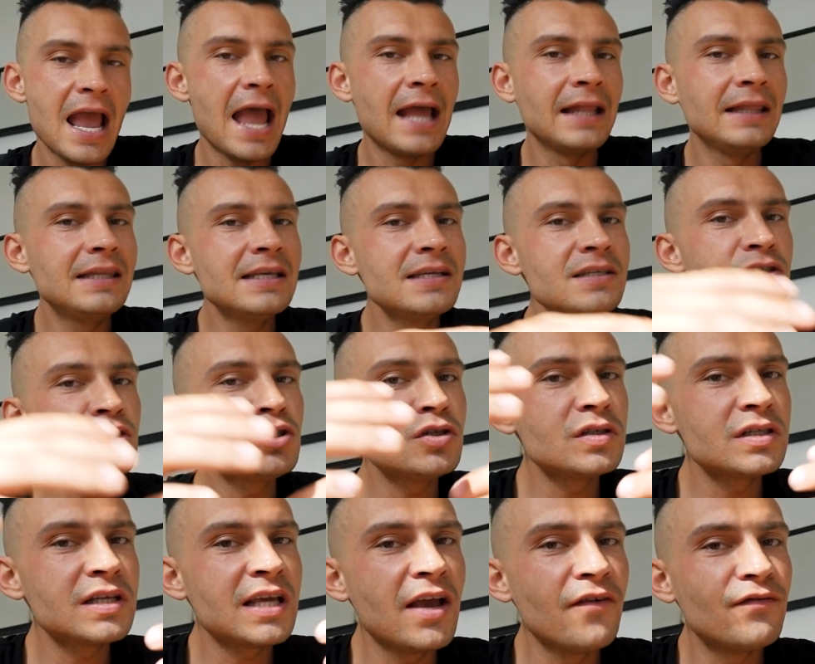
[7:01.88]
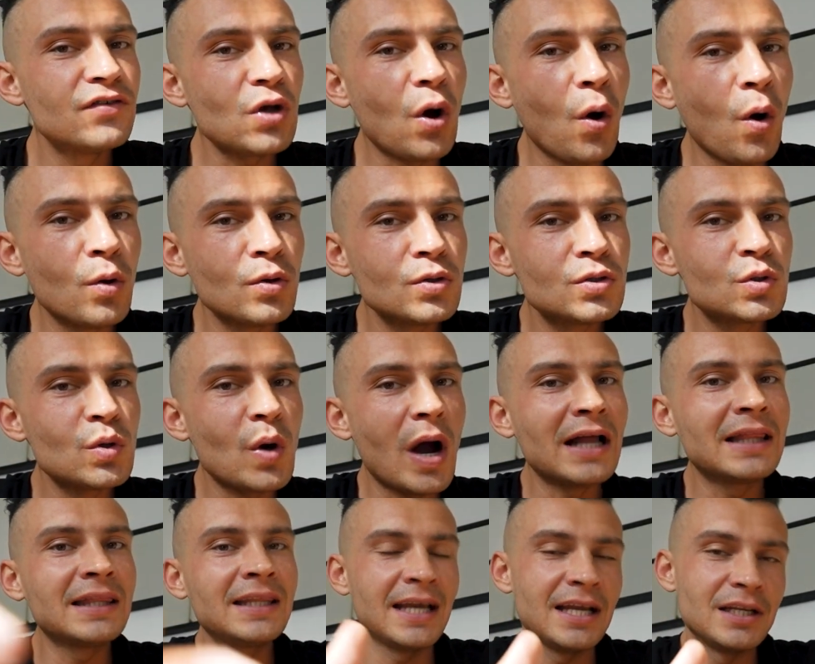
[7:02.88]
and this just gives also
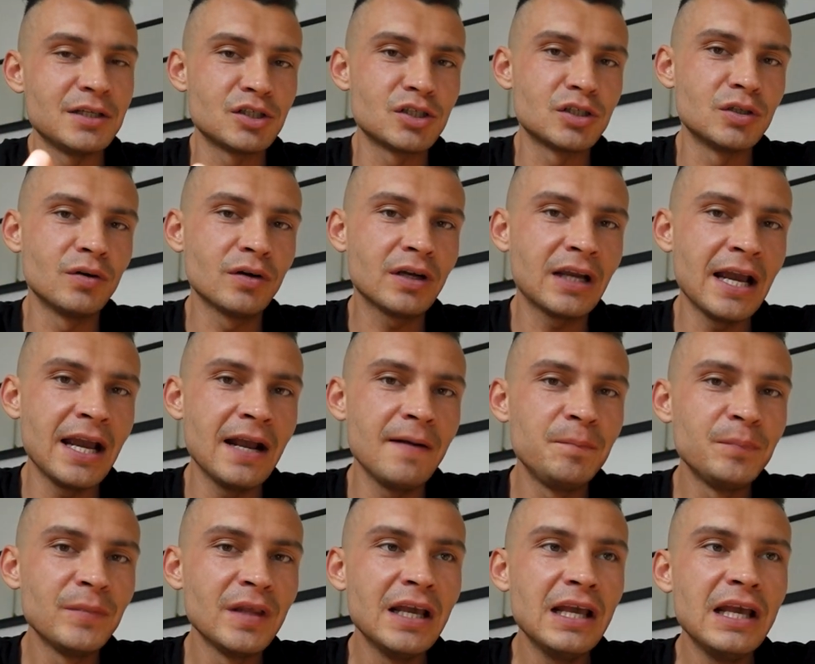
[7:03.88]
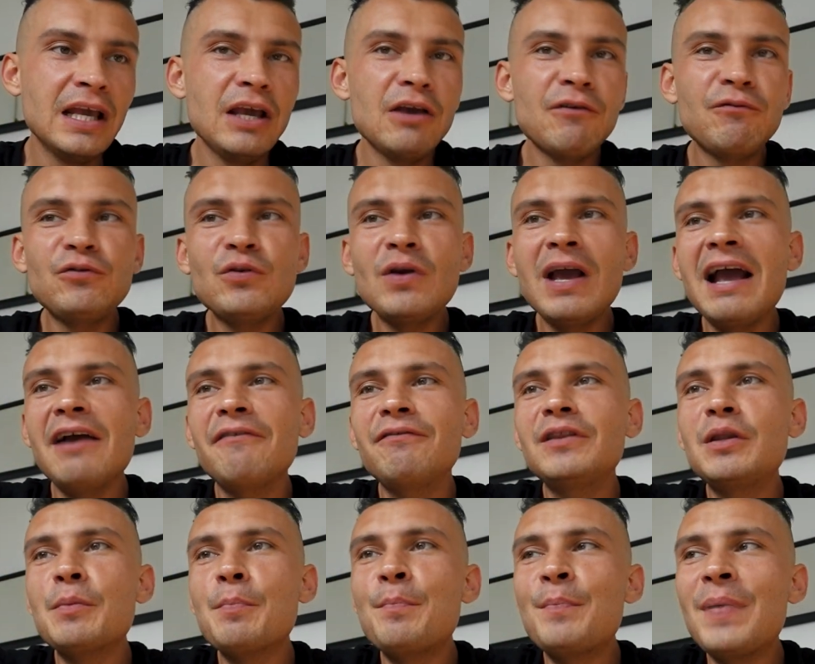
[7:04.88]
attention, okay? If you
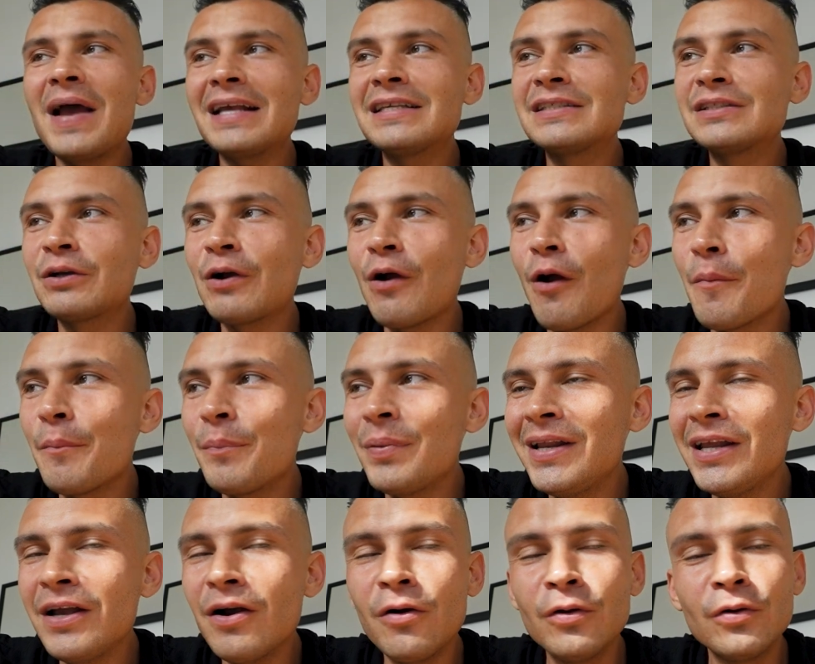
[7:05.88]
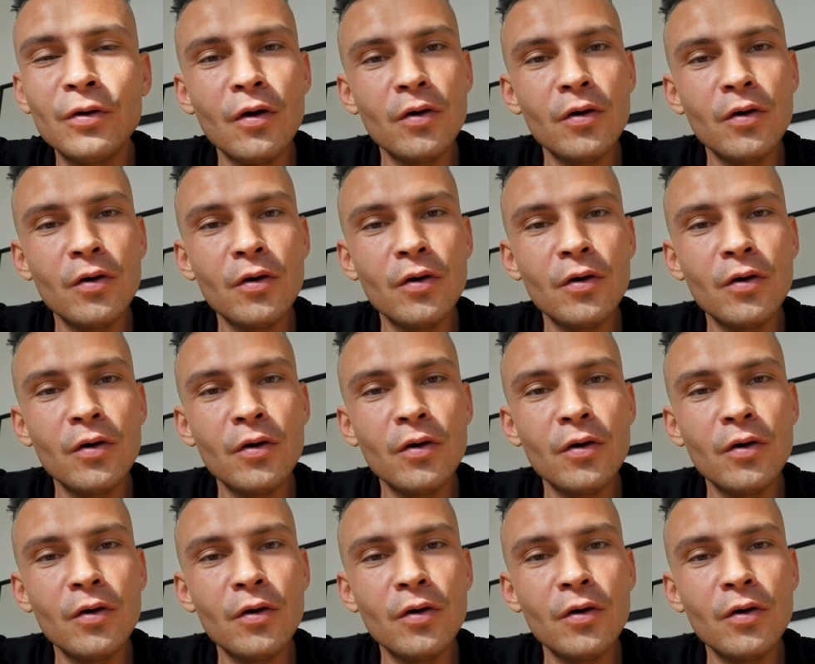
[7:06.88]
have the best company on